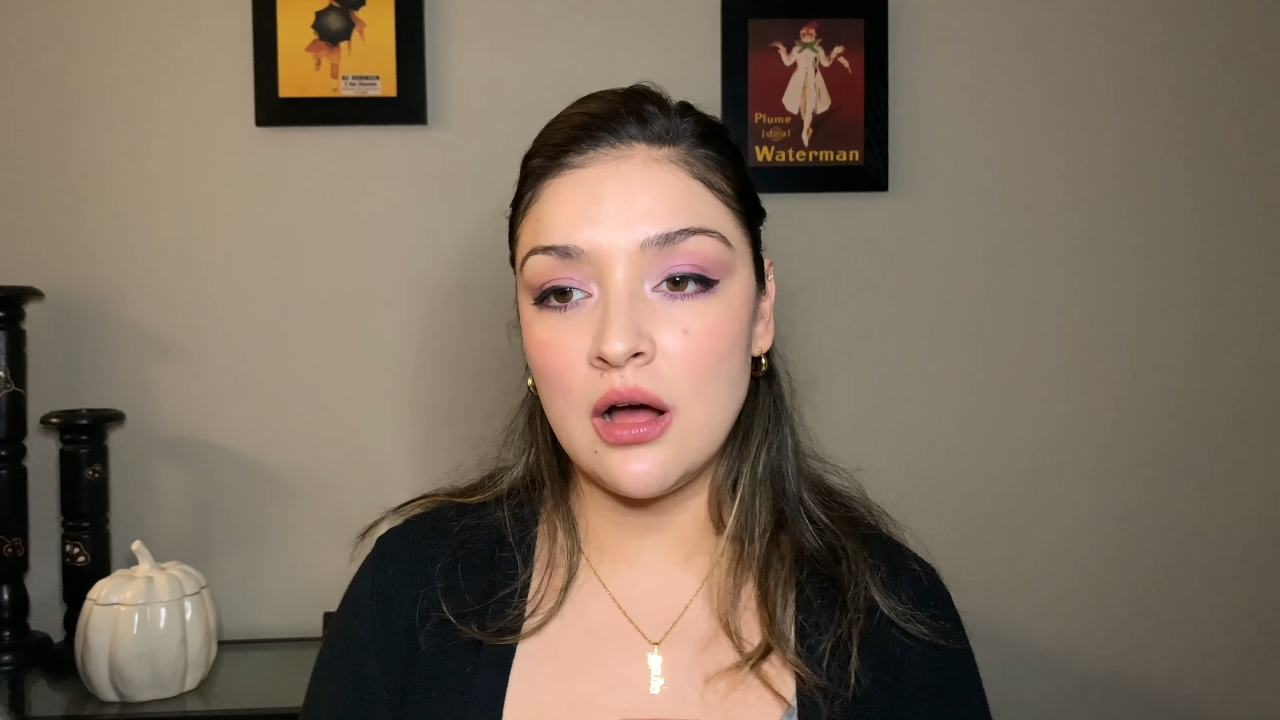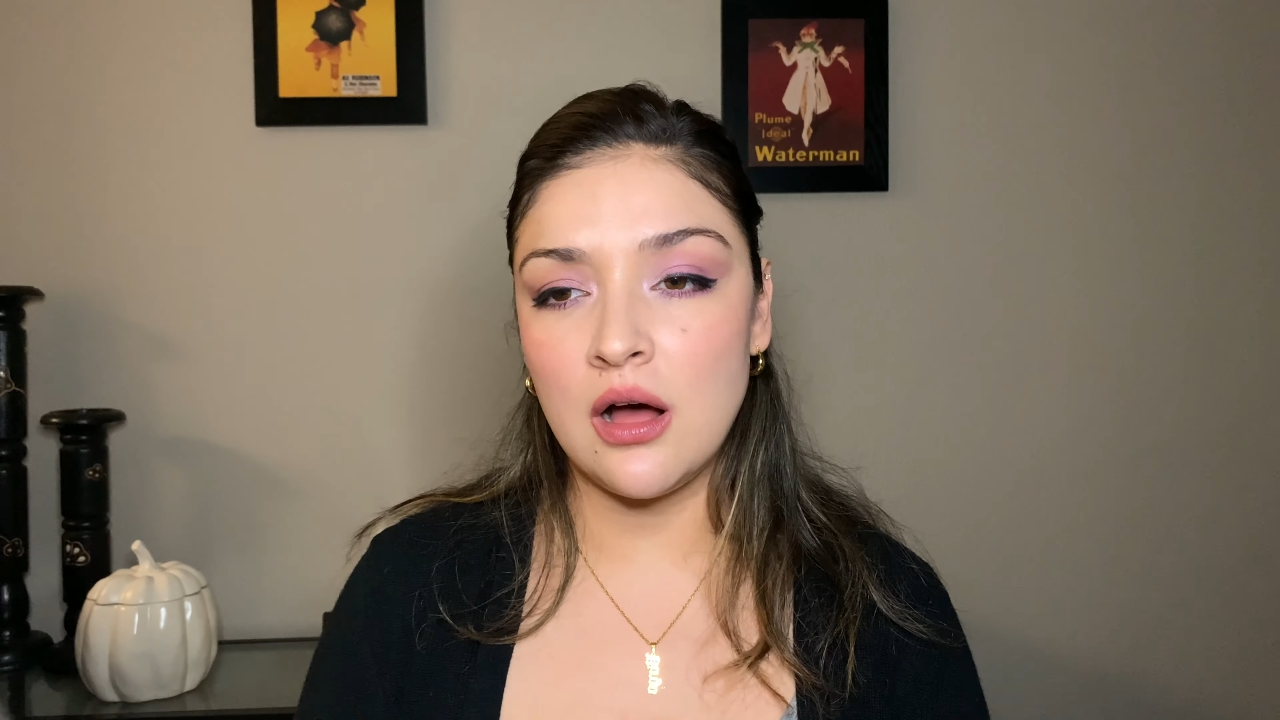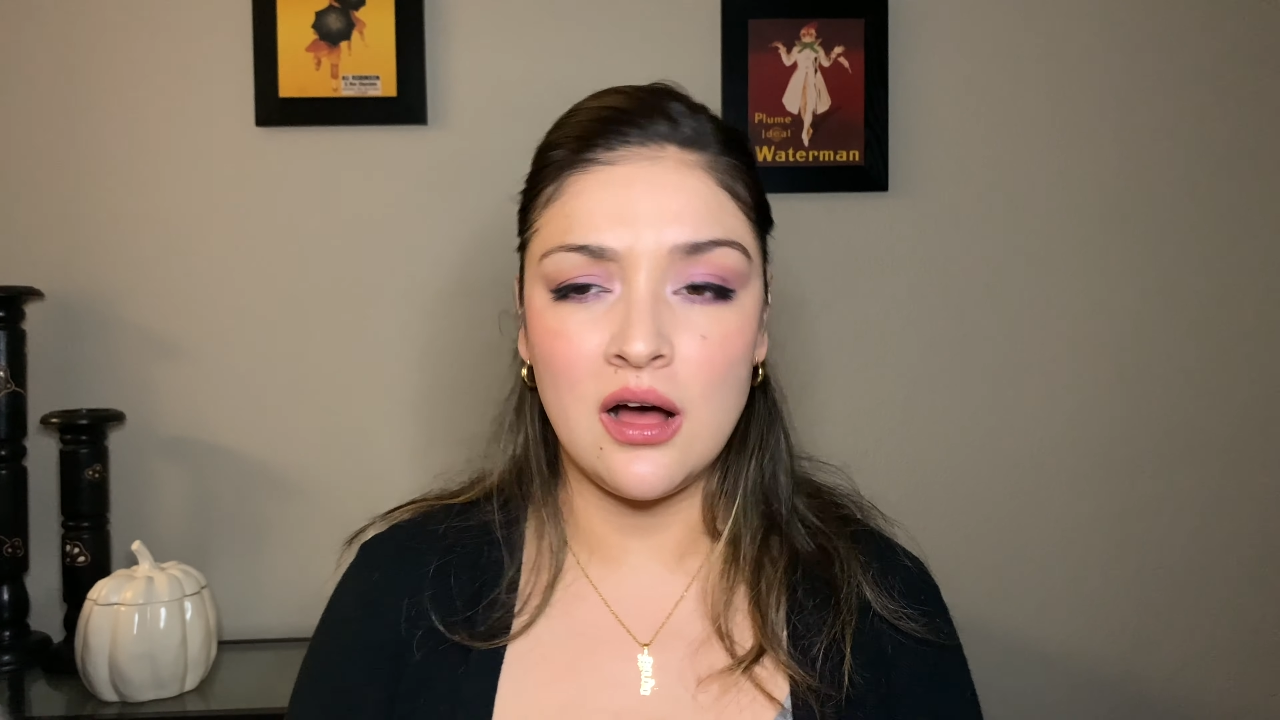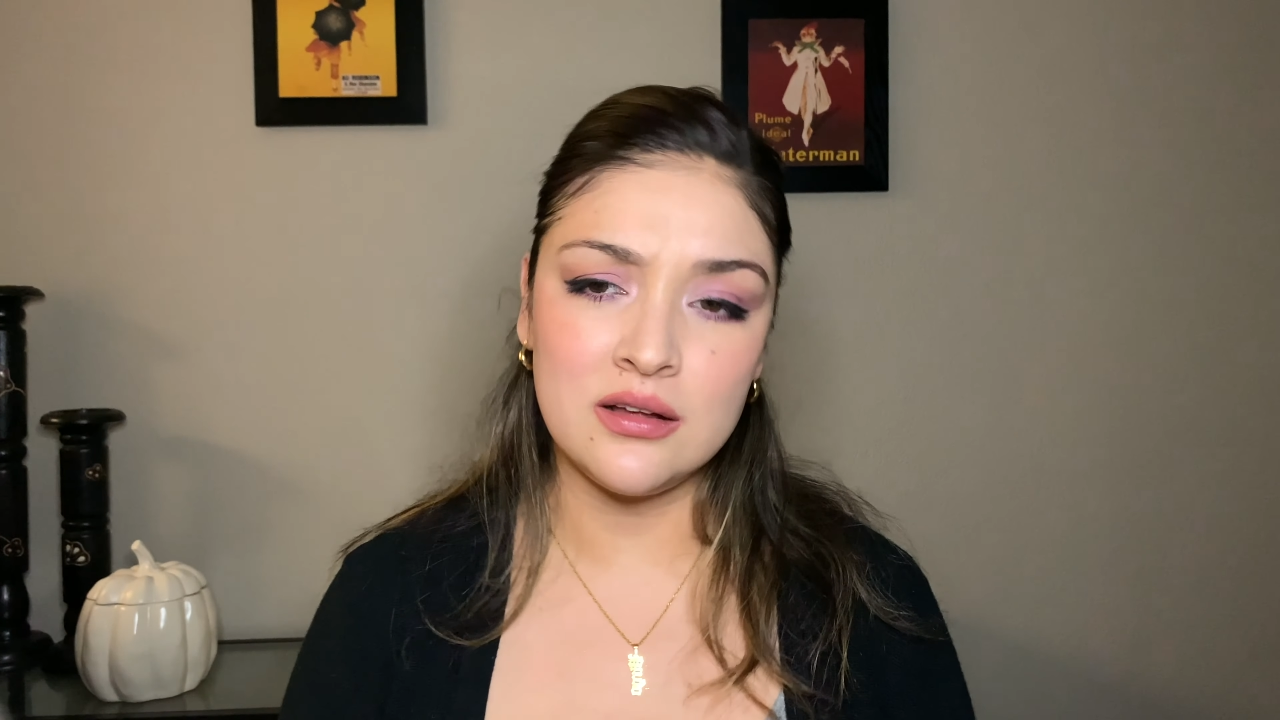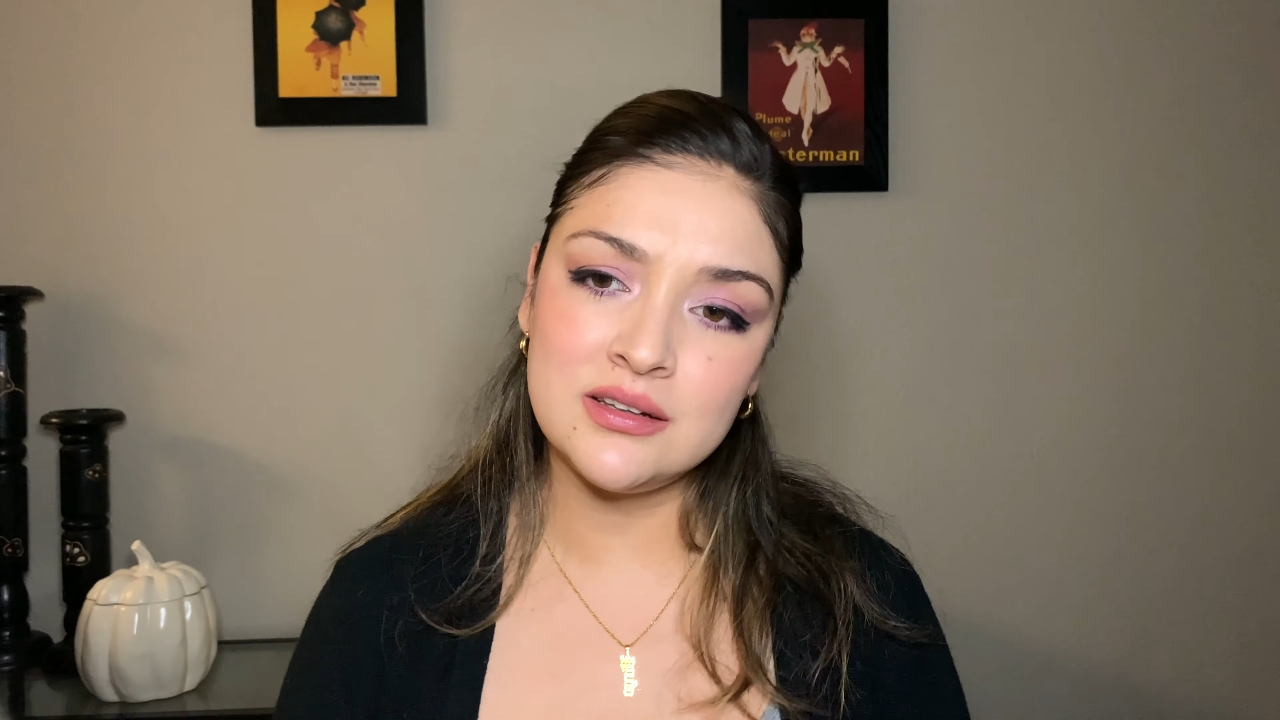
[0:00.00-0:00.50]

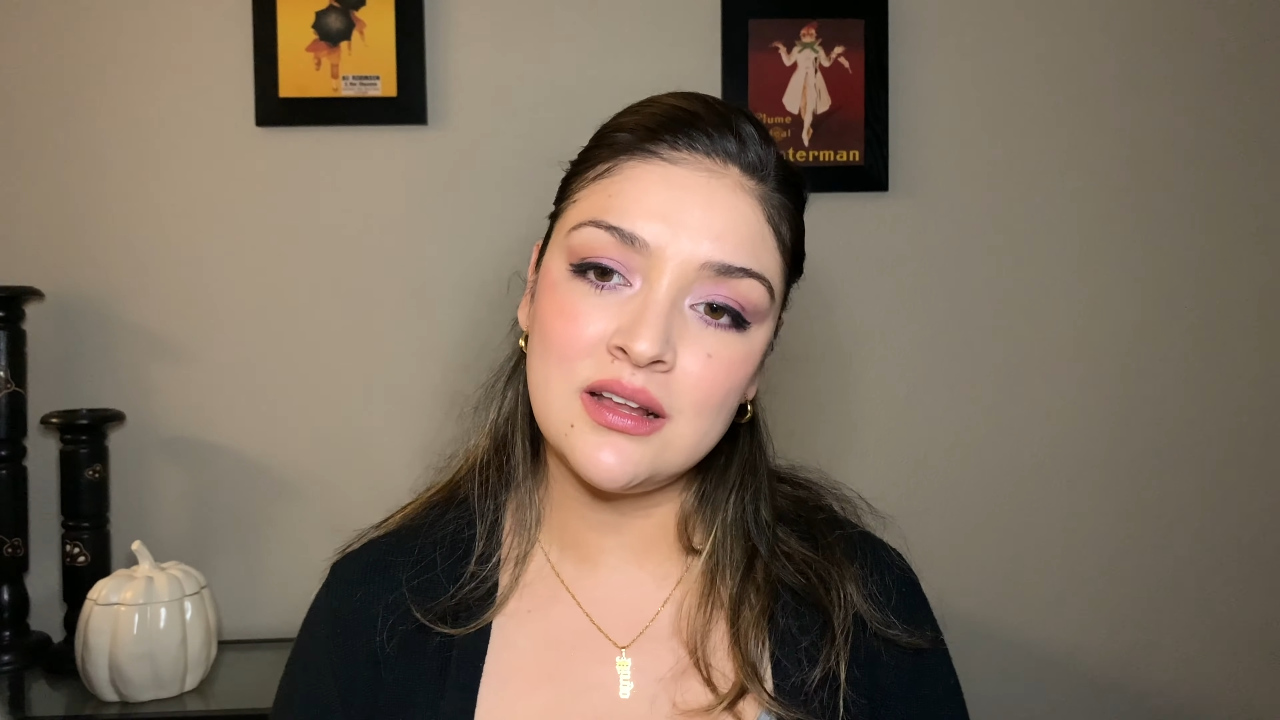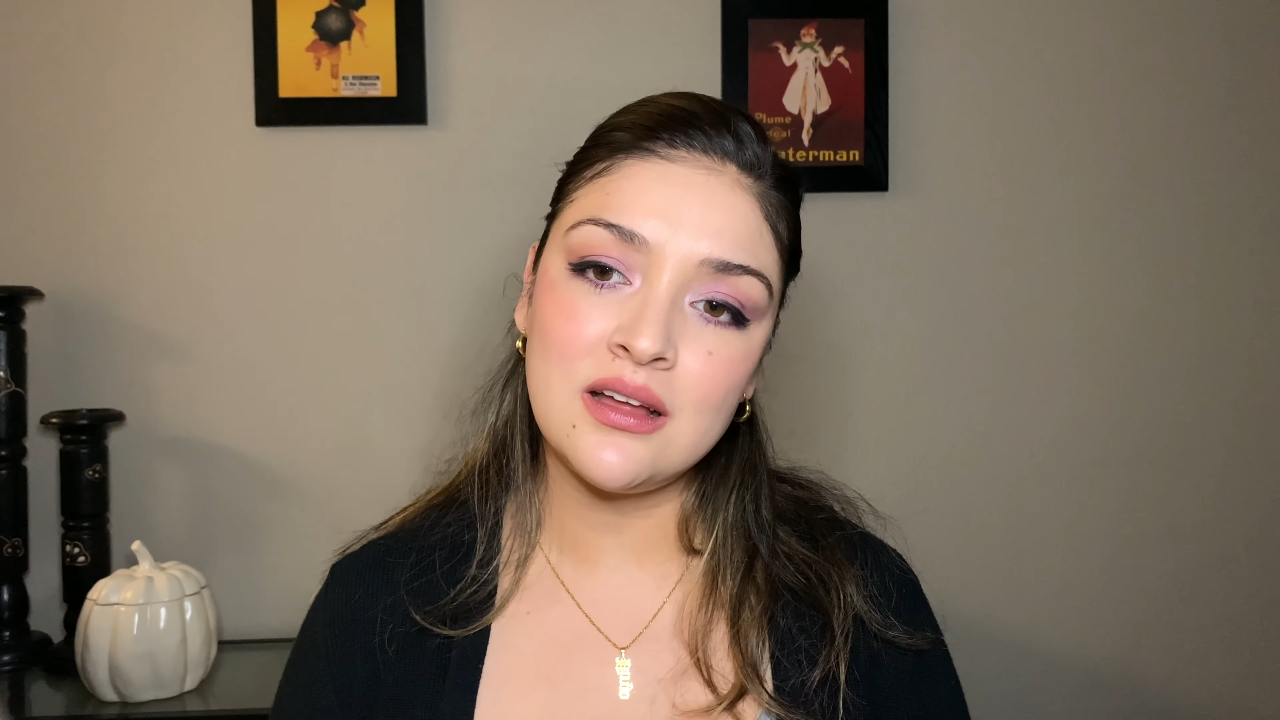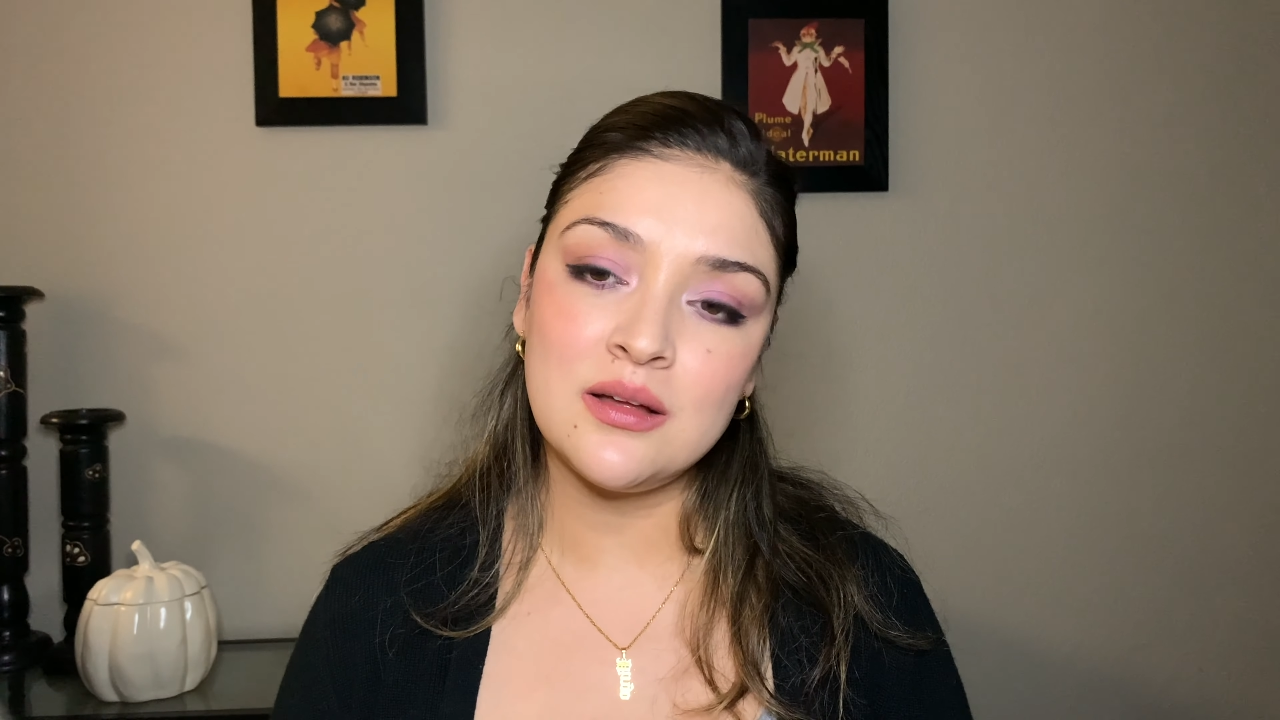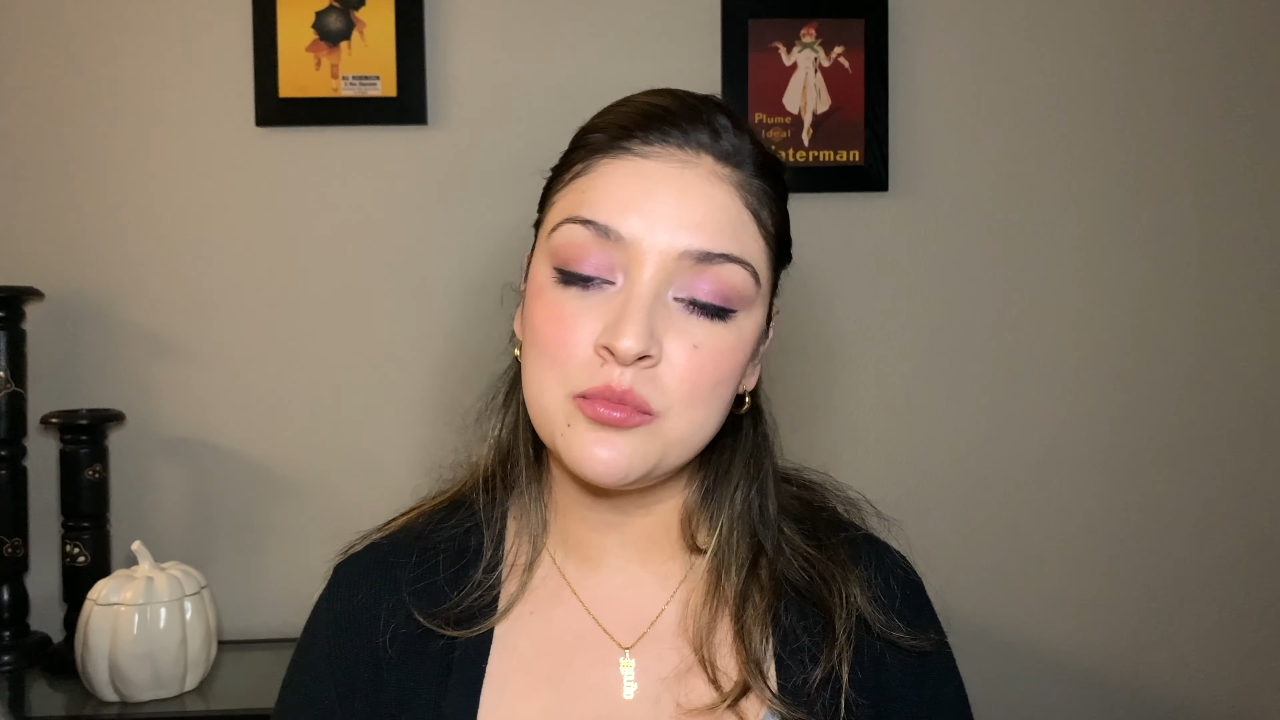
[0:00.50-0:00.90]
on that.